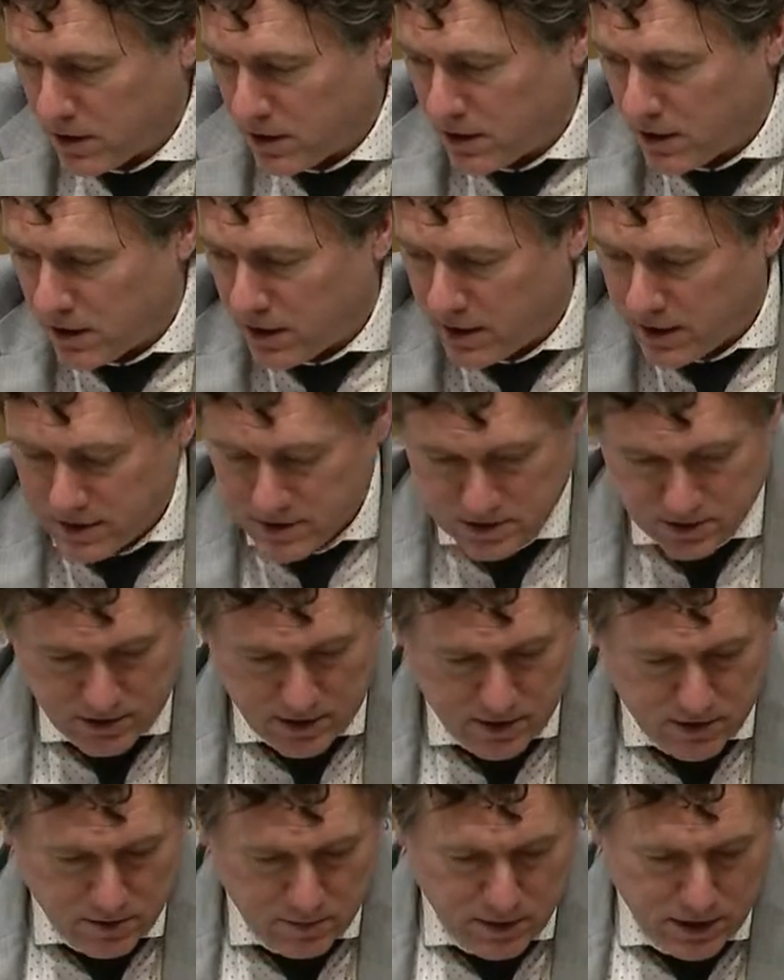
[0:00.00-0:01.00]
Until
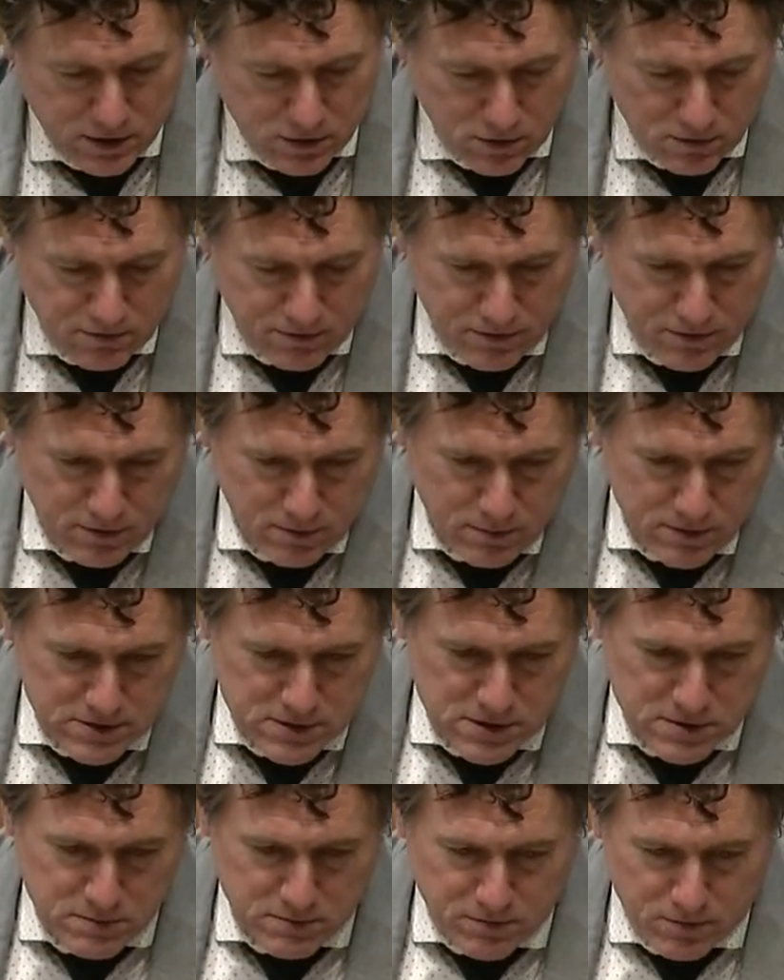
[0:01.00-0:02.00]
then, there being no further
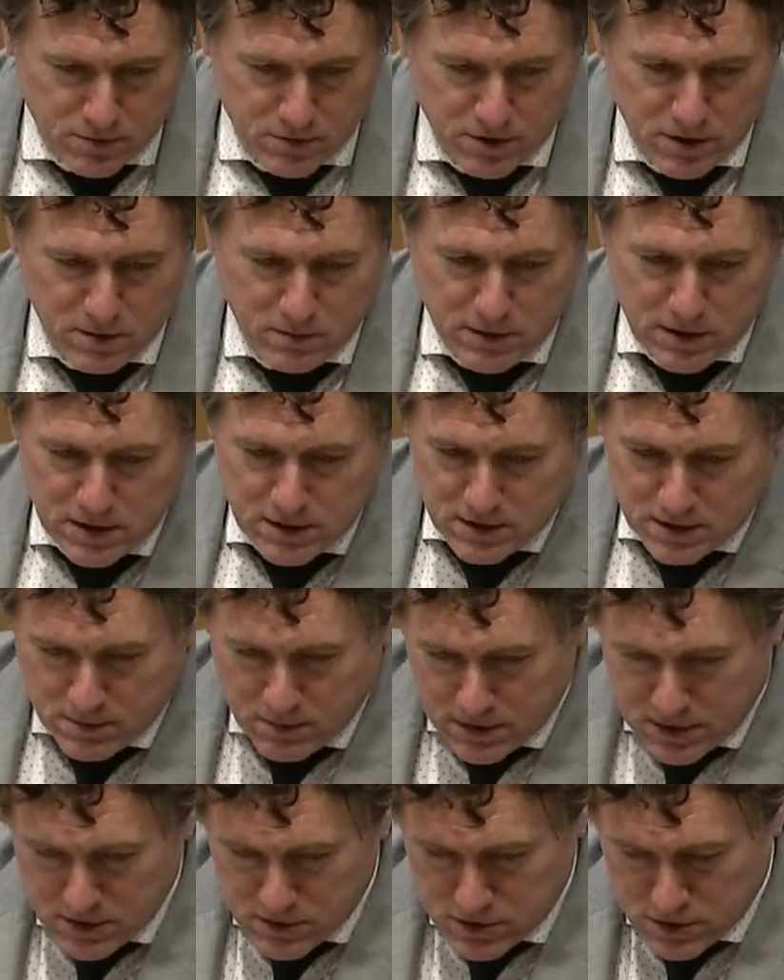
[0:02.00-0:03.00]
business before the committee
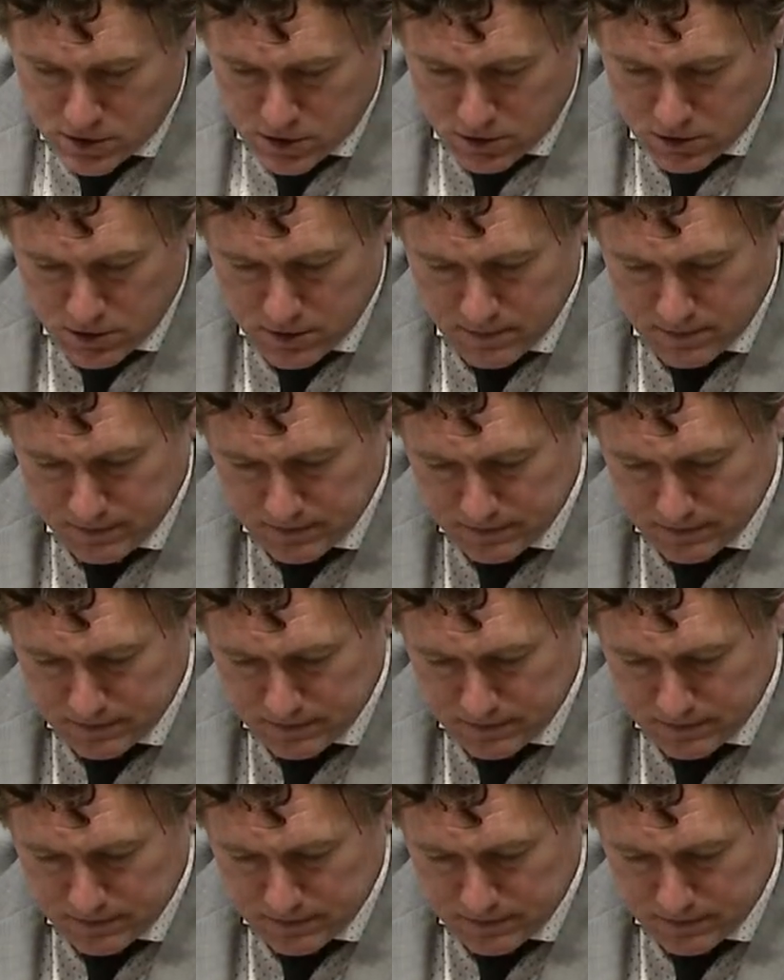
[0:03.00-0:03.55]
is adjourned.